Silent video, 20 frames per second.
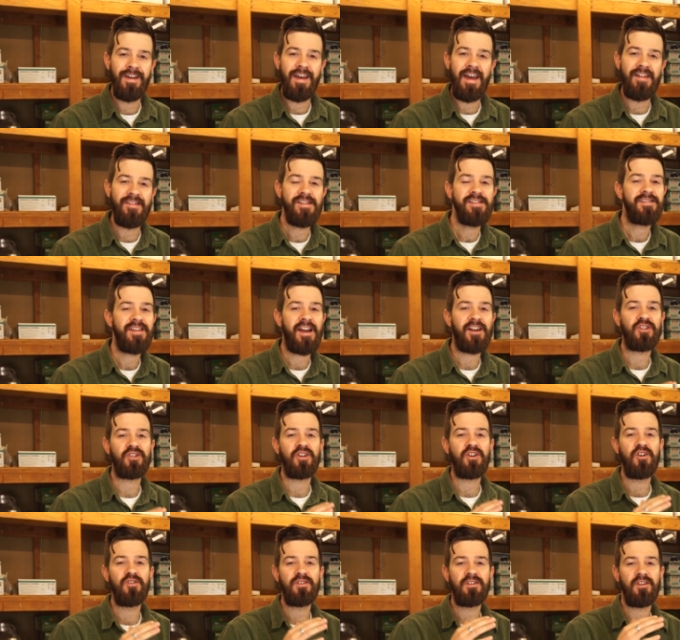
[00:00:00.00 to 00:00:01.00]
And this actually
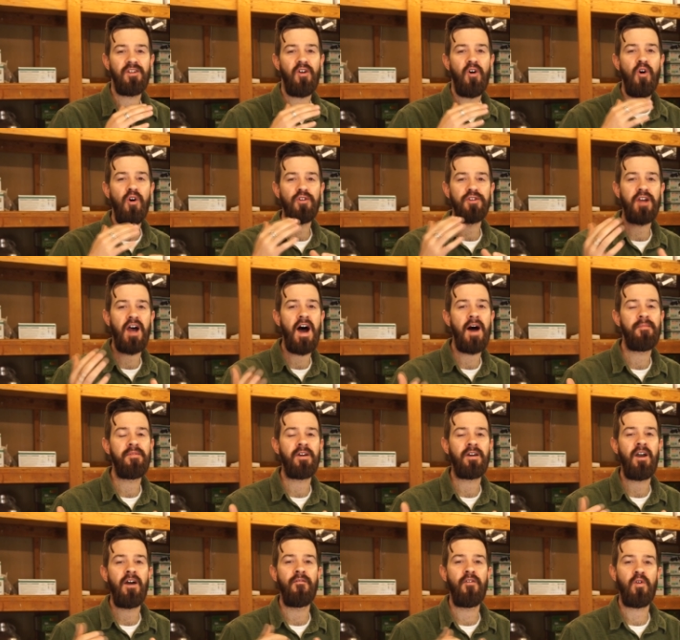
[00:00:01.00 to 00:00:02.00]
goes into the whole
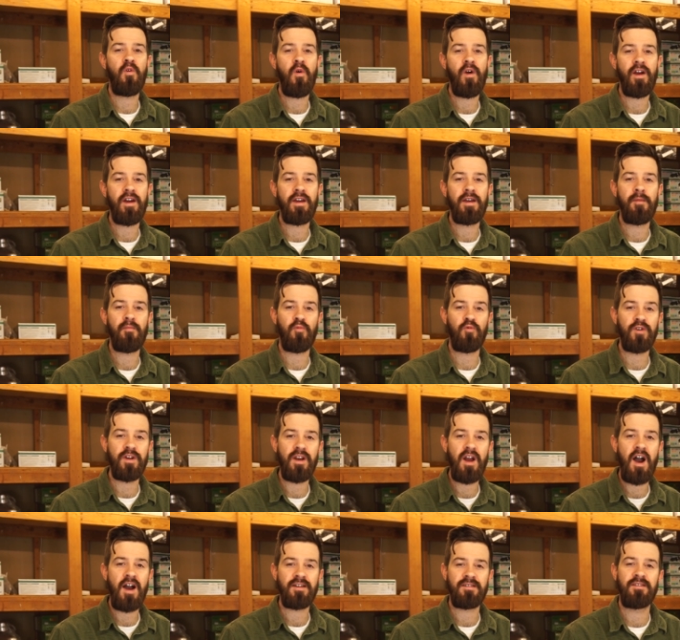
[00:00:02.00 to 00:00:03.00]
topic of aquarium
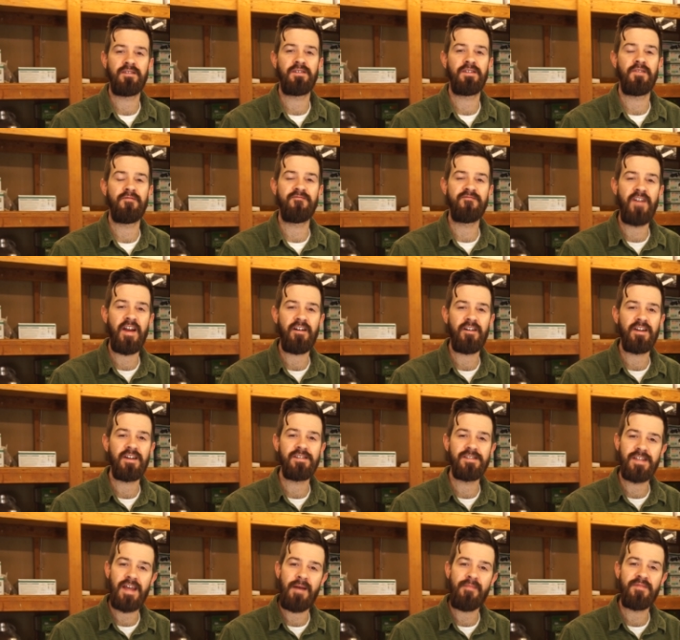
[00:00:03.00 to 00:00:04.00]
redox. This is a very
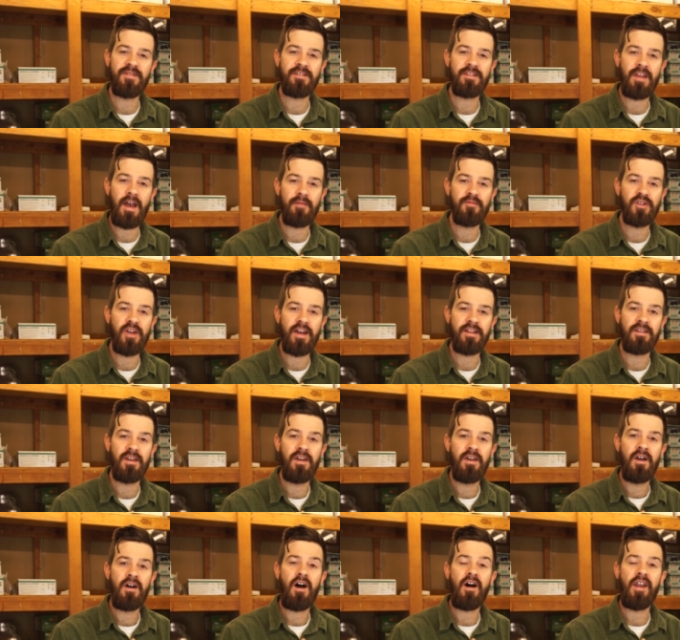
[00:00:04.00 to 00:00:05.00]
in-depth subject
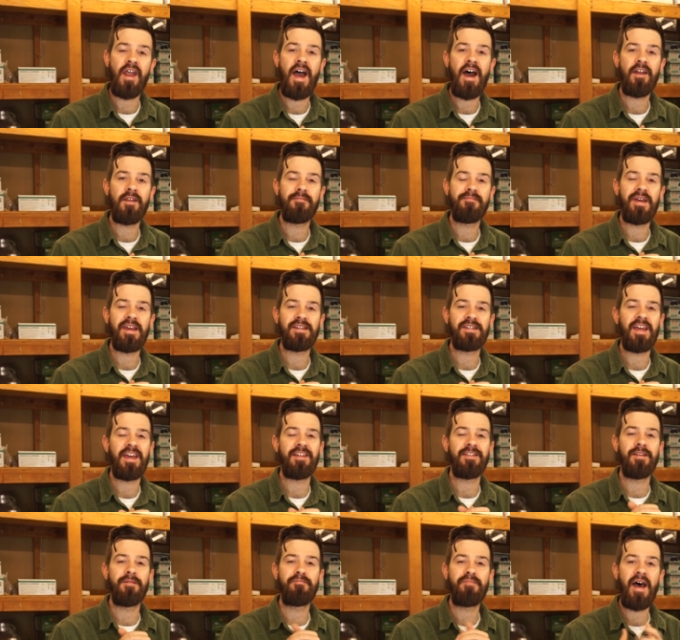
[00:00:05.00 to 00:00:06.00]
on how to
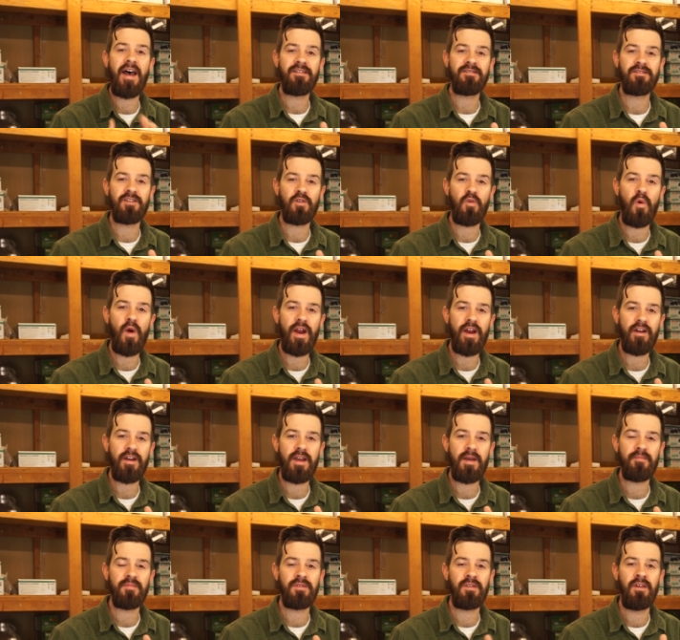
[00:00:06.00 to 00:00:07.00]
maintain the best
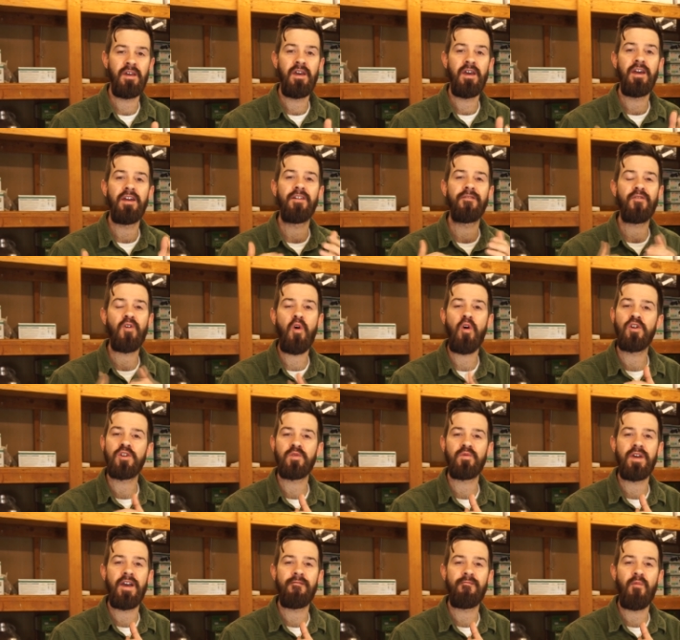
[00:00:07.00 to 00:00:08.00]
aquariums. And of
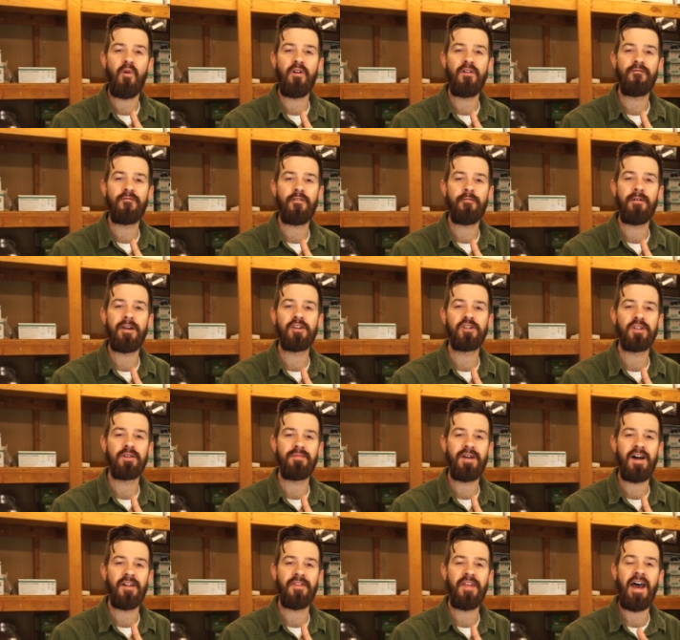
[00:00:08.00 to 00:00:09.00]
course, we have more information
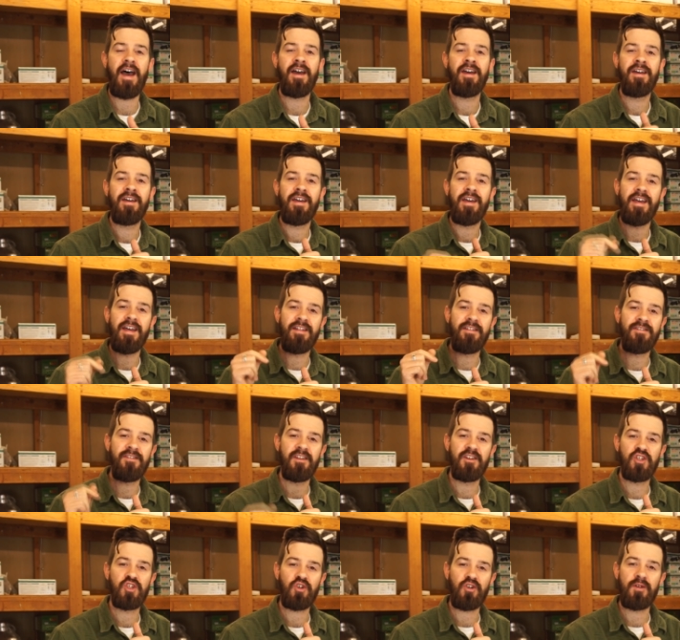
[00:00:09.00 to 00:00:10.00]
about that in
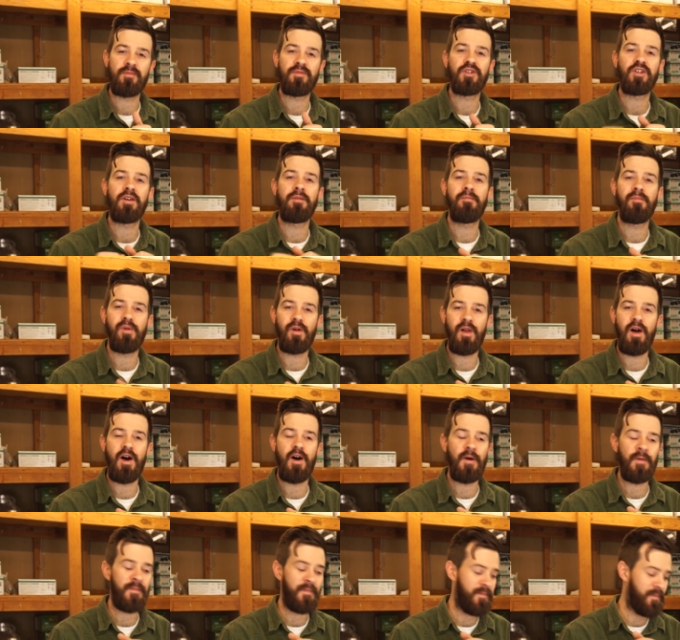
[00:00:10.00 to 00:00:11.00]
the description
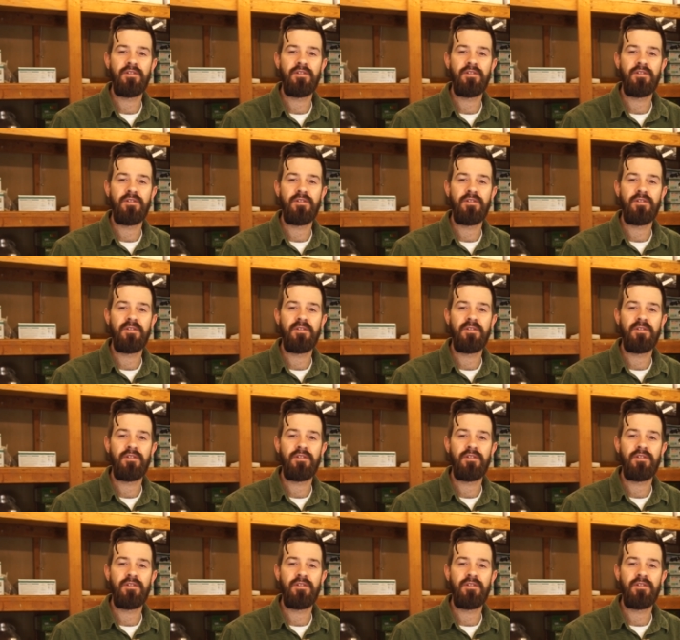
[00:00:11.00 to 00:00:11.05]
below.